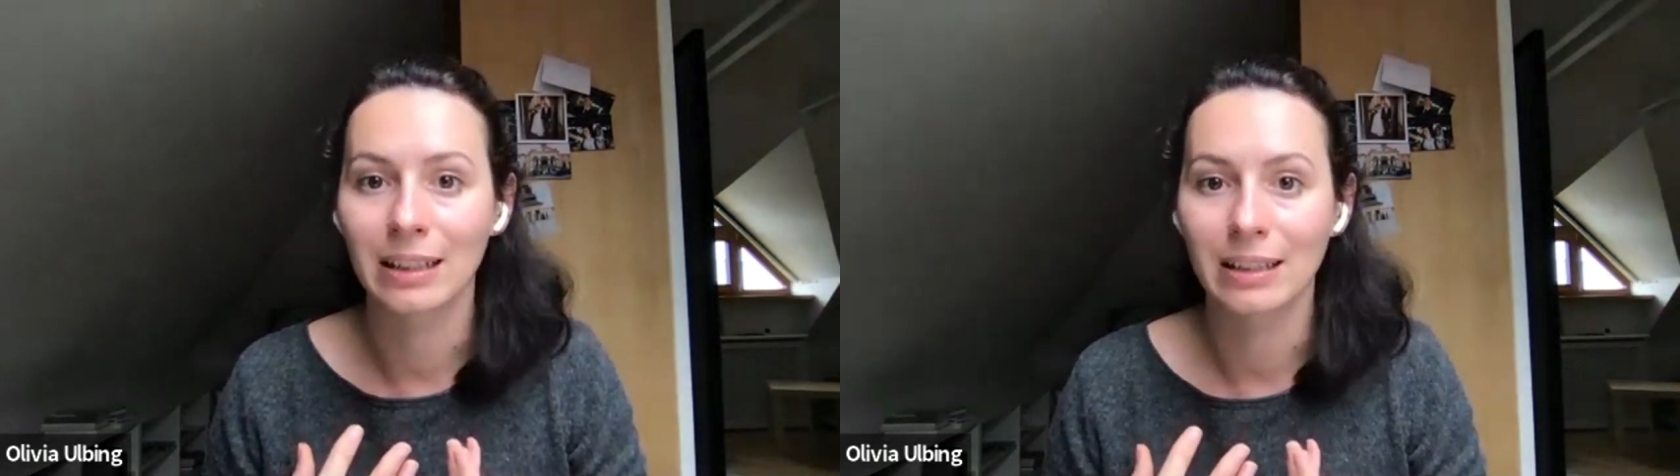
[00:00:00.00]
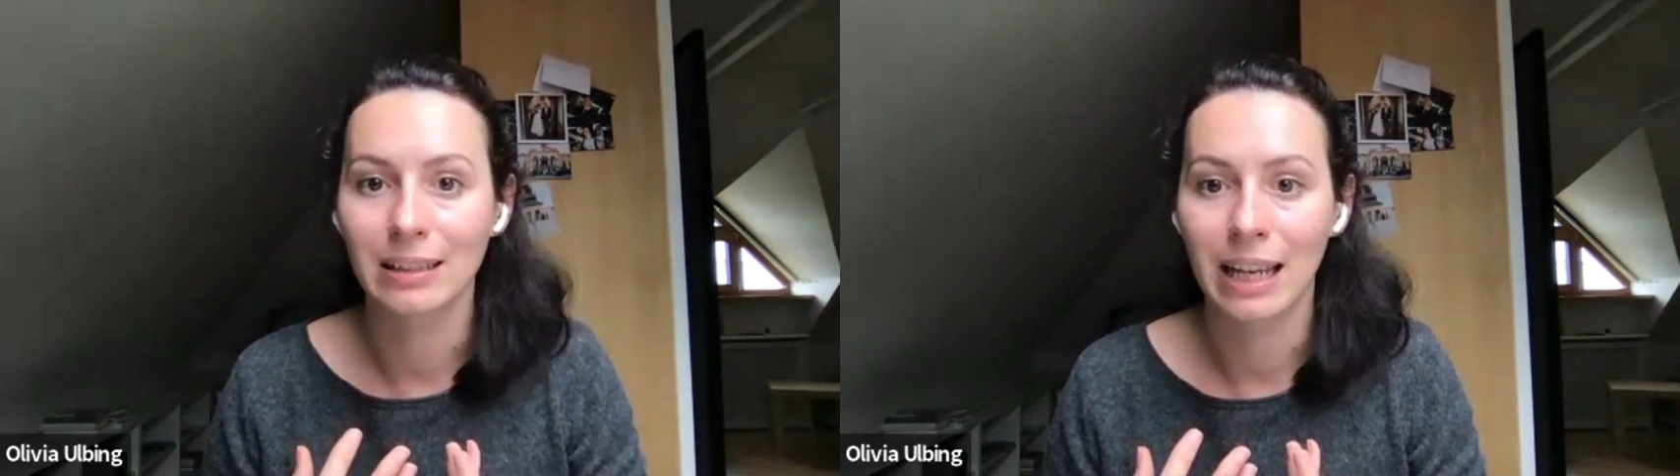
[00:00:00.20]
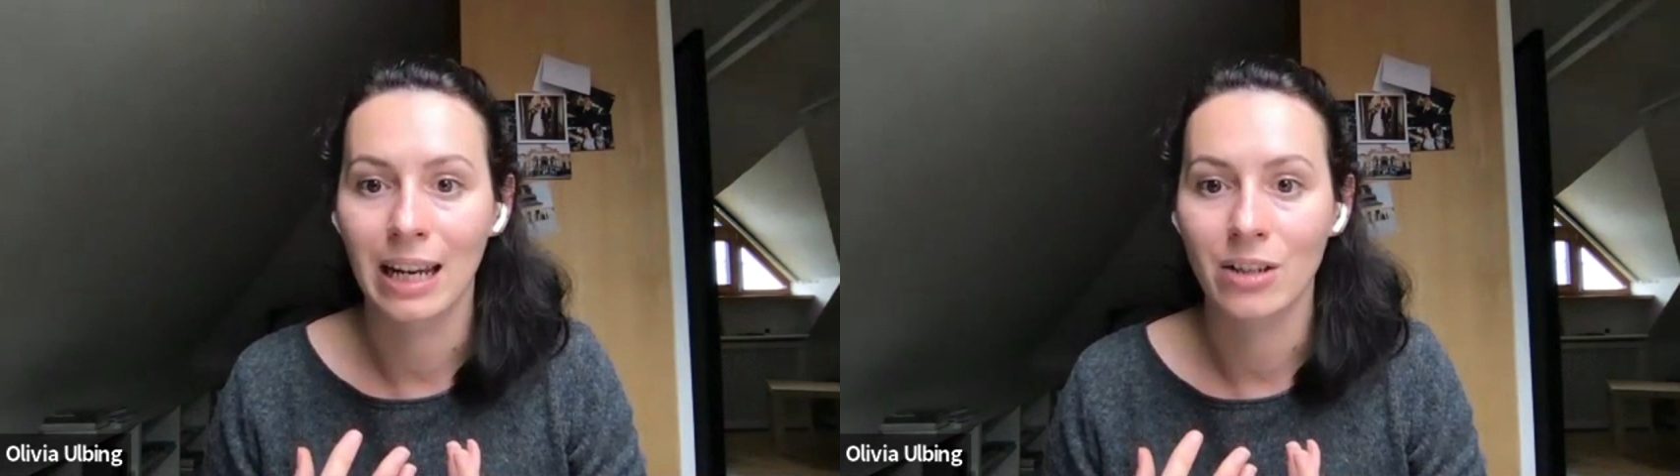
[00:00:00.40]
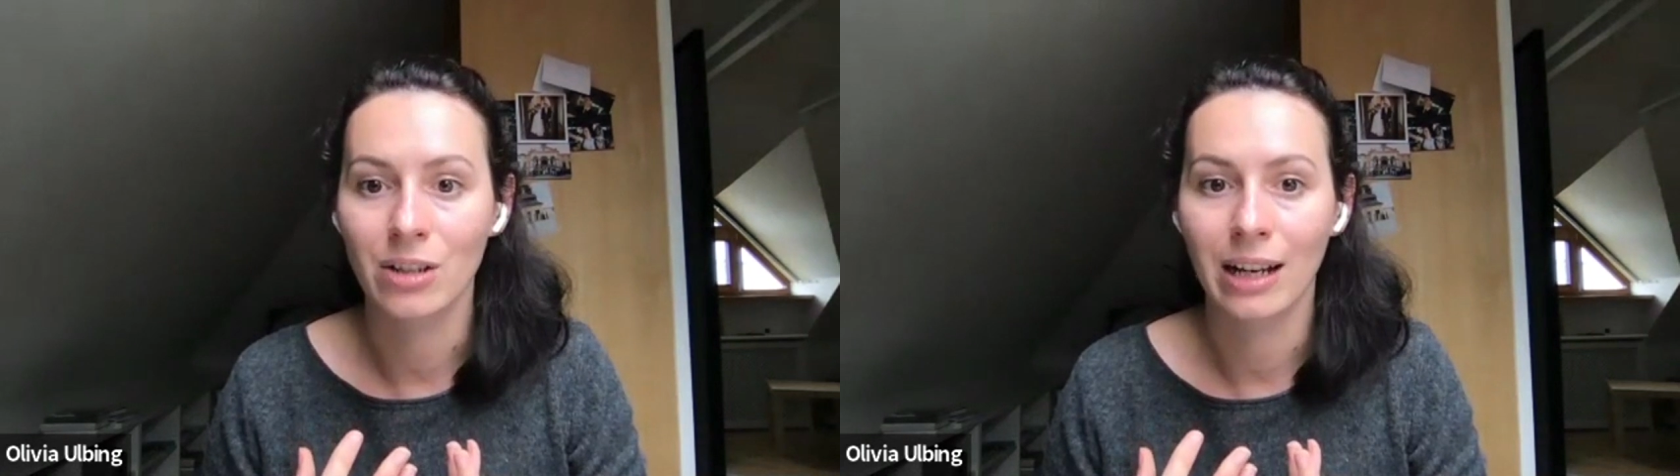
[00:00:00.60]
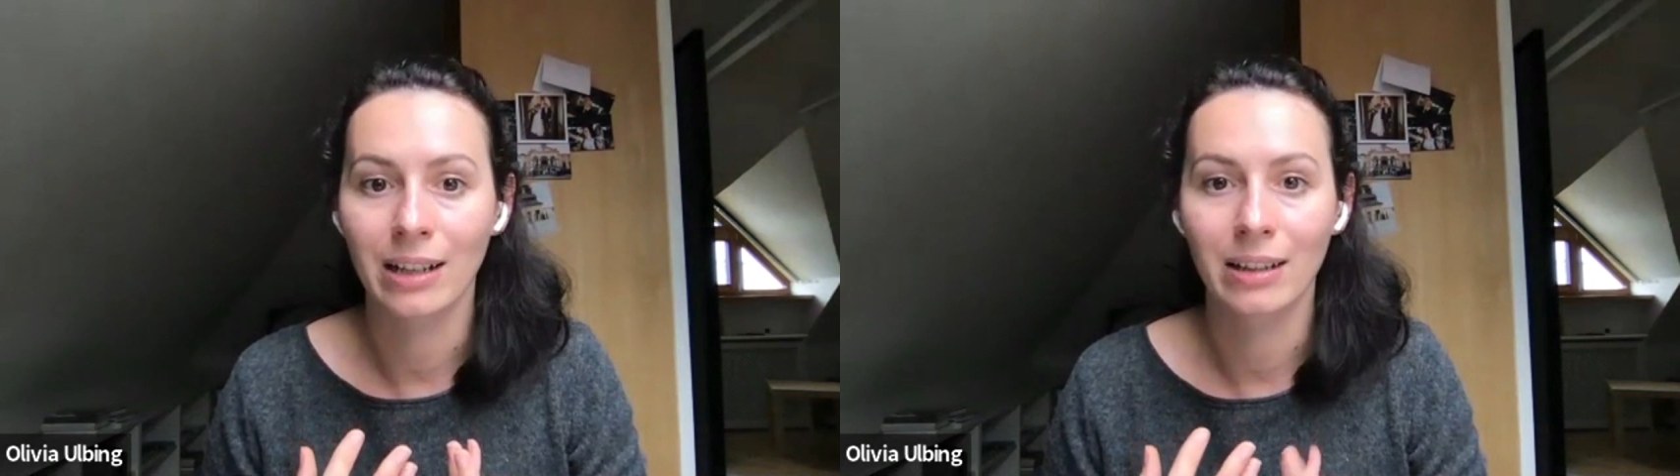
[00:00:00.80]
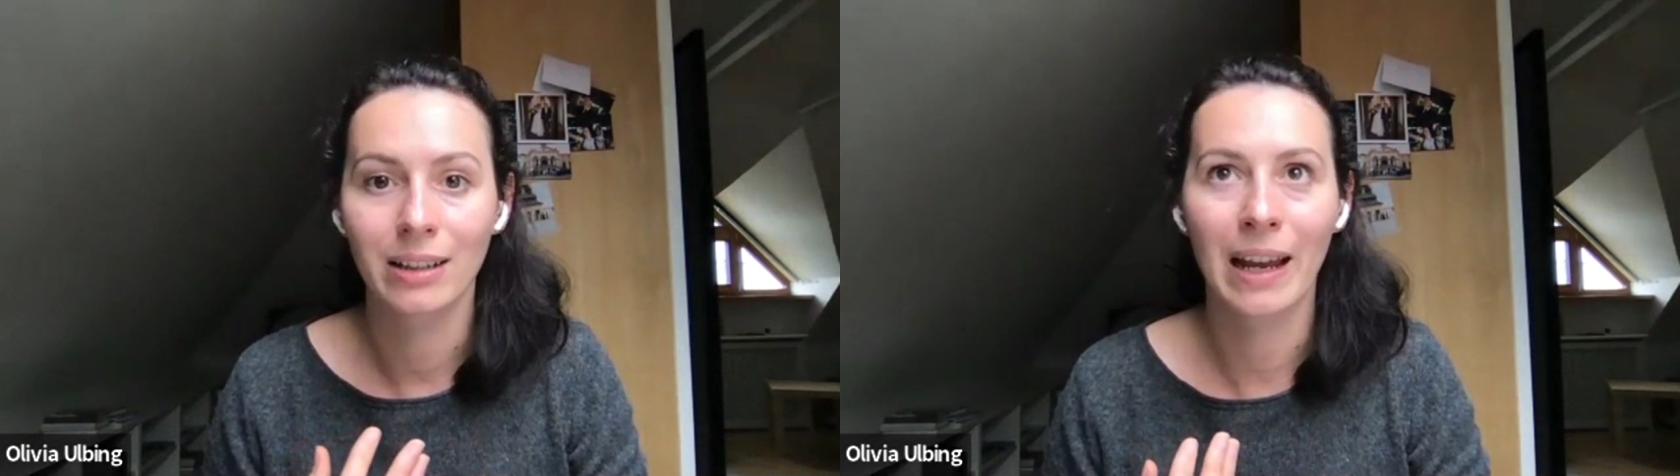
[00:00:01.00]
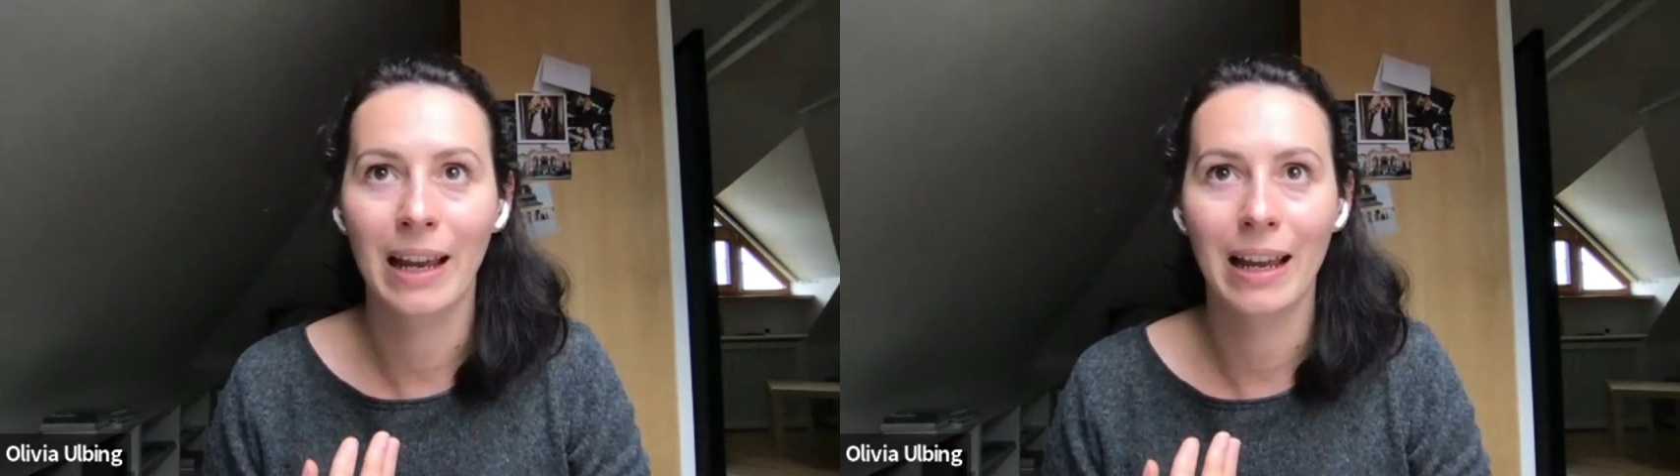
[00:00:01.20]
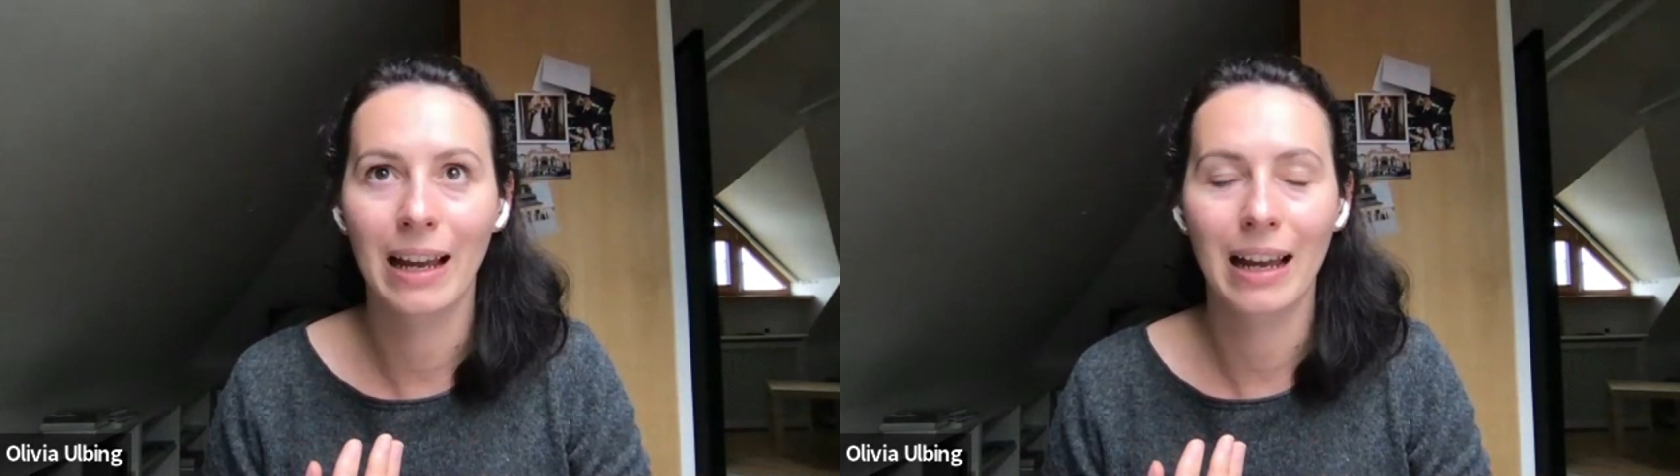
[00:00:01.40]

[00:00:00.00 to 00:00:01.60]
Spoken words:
this age. And I